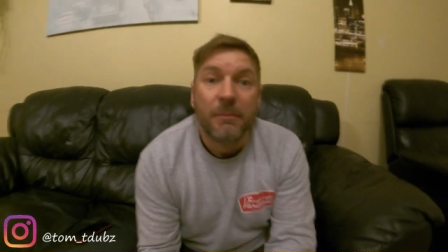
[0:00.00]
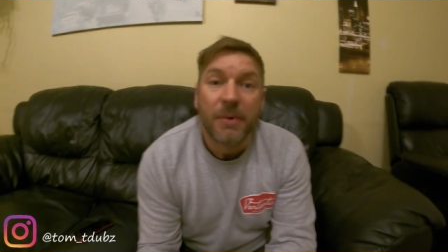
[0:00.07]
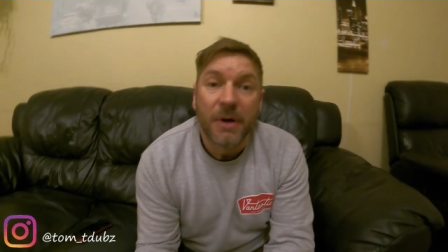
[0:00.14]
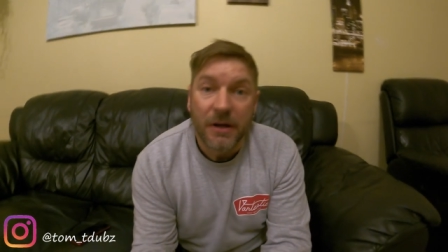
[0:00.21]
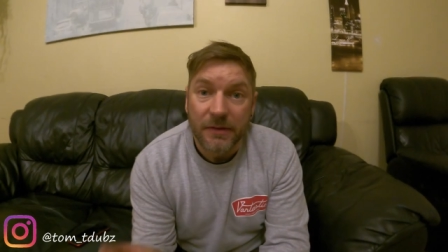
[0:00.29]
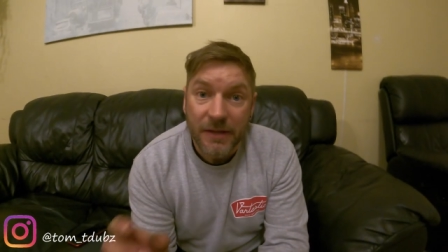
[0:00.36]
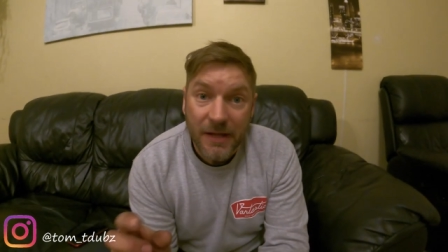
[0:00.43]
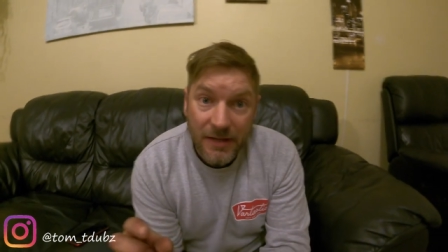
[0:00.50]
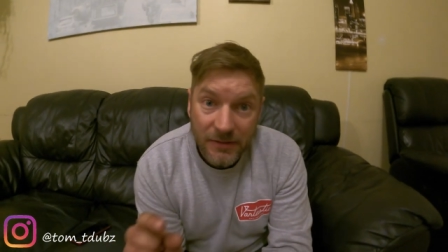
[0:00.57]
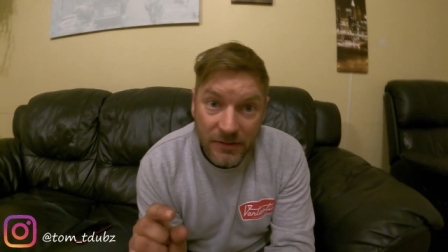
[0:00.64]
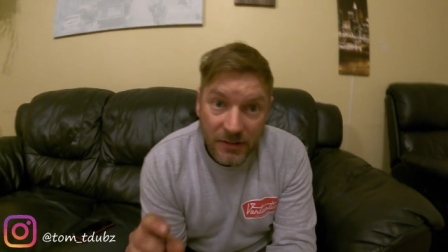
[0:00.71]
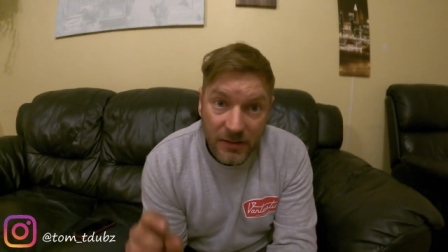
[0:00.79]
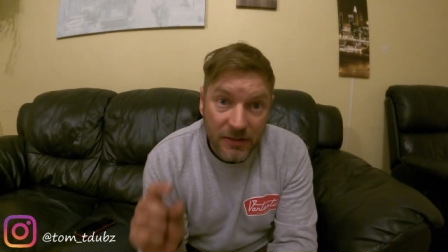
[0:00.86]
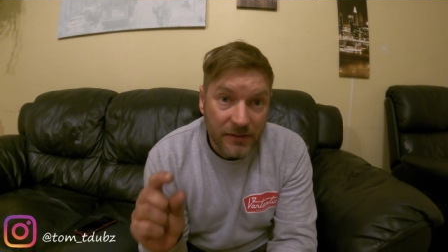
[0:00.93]
But that
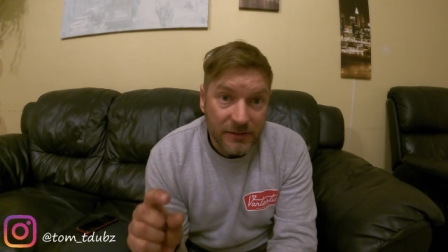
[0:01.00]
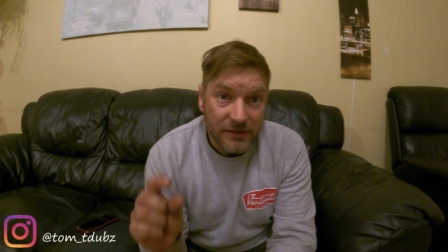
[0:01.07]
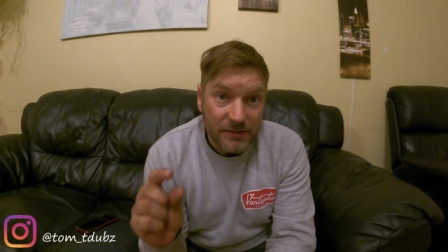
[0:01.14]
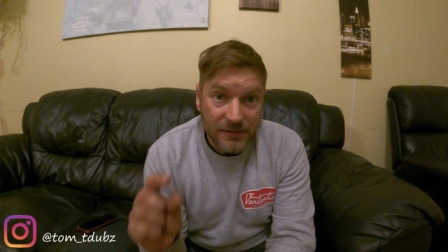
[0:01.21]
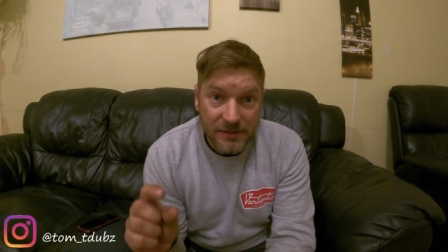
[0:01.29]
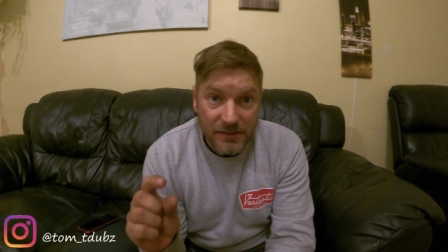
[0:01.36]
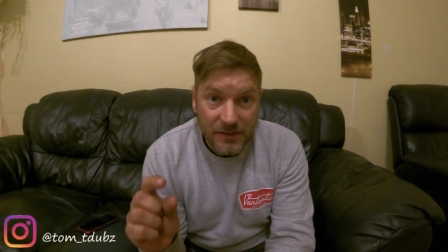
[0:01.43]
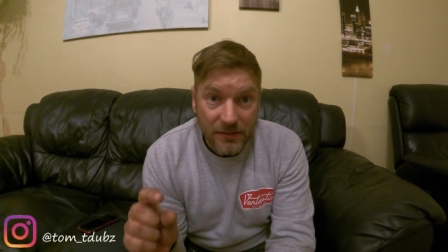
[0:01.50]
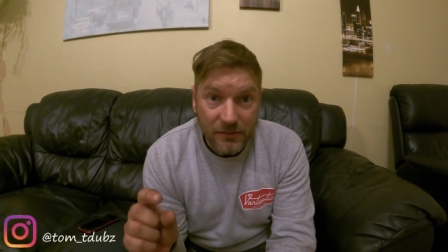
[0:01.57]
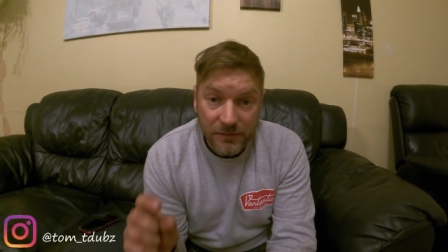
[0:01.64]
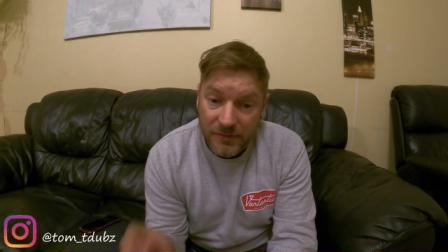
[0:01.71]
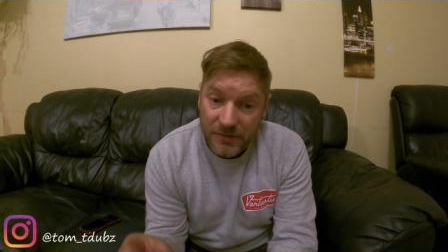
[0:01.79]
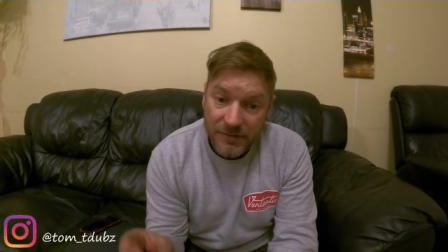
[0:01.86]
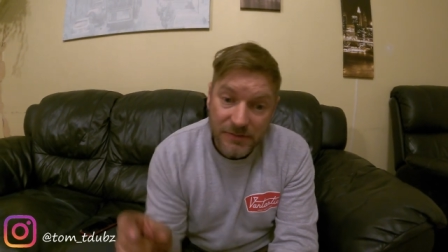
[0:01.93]
nut
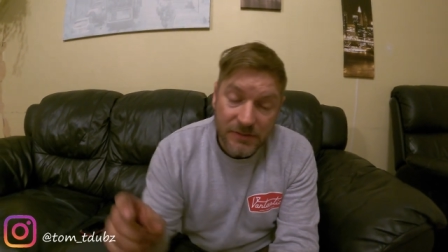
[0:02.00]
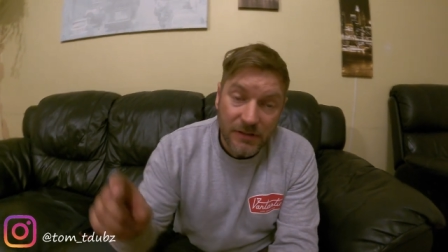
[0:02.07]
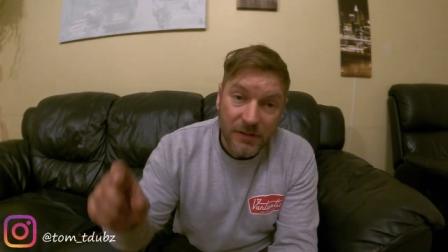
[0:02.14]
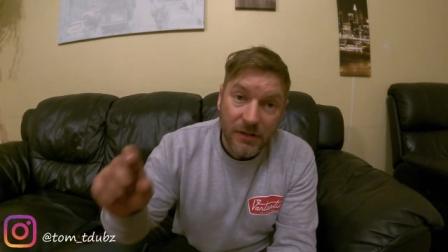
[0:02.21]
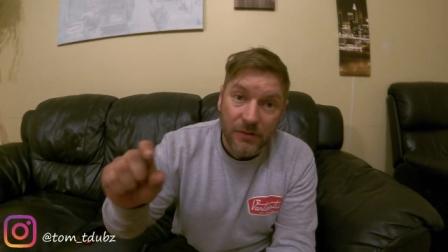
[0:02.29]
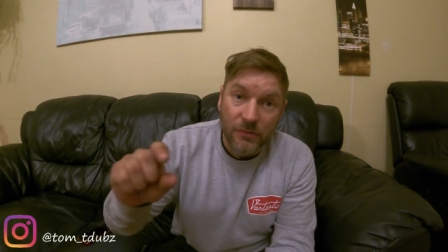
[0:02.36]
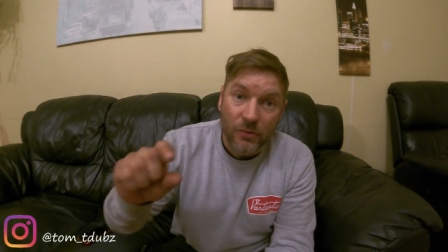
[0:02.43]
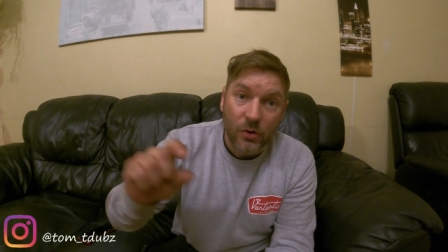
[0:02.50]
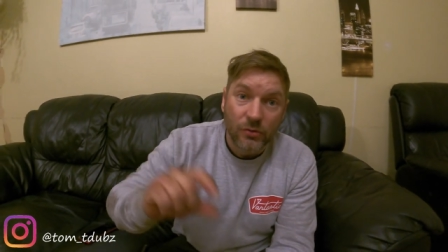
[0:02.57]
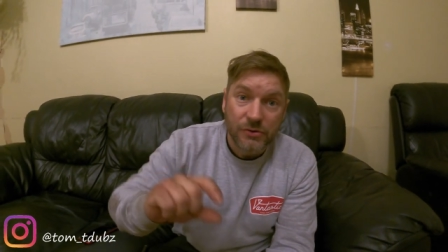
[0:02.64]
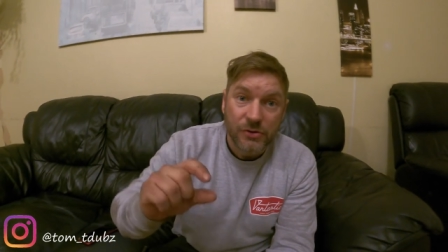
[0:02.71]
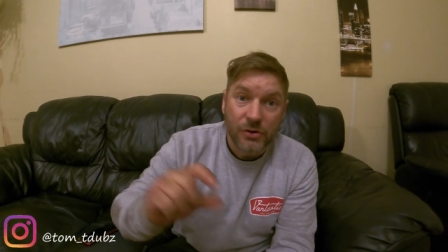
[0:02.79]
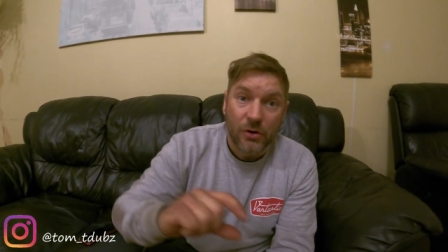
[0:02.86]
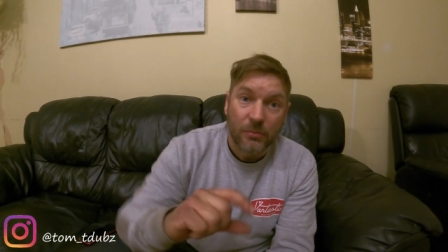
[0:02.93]
itself needs to go
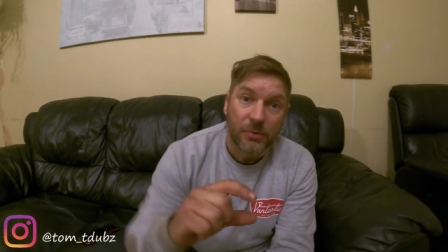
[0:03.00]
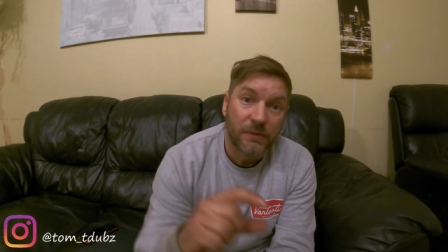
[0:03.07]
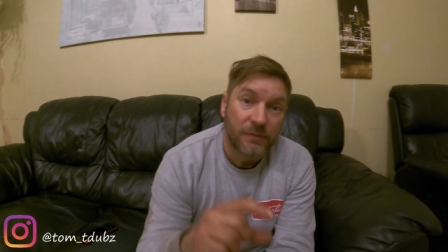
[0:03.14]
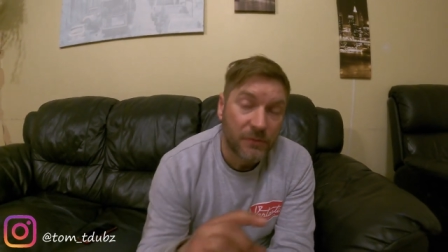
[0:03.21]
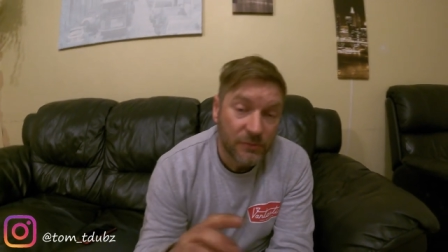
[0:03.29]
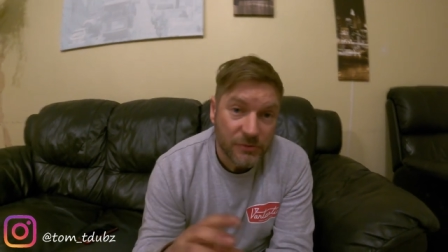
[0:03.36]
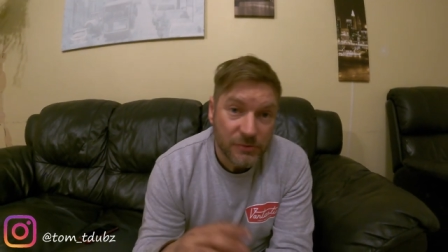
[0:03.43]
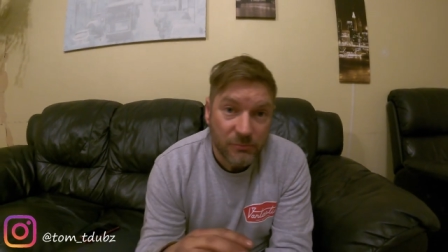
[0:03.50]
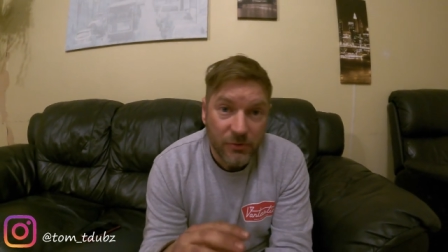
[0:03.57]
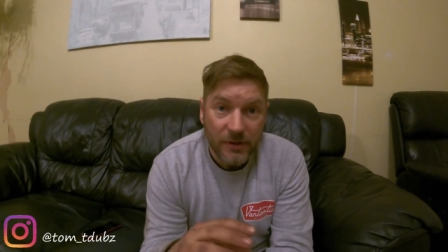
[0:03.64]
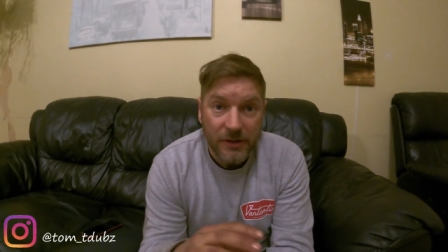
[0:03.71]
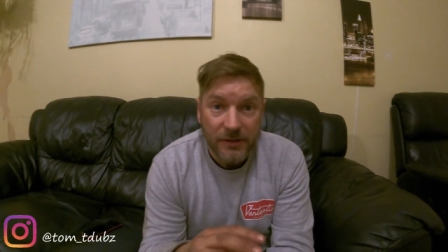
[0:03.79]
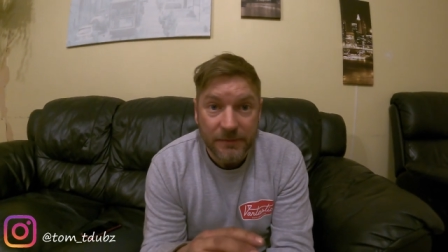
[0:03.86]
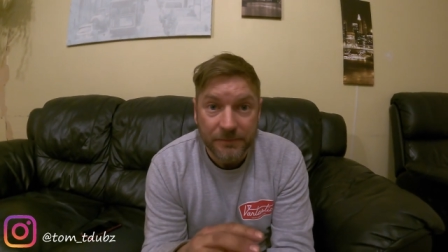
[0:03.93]
on top of your
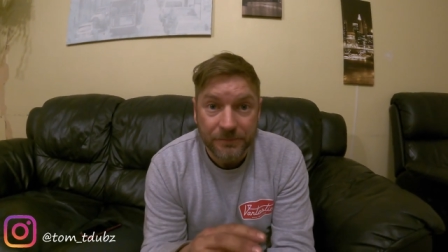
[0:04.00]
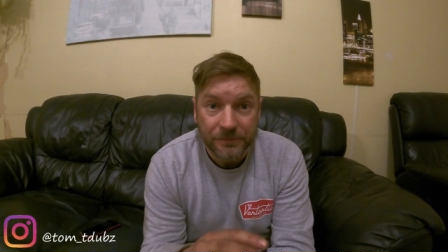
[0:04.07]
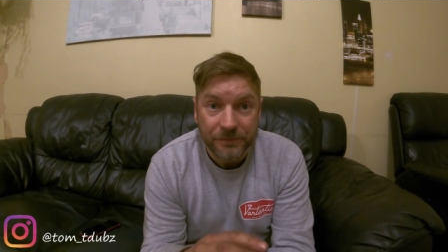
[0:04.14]
spring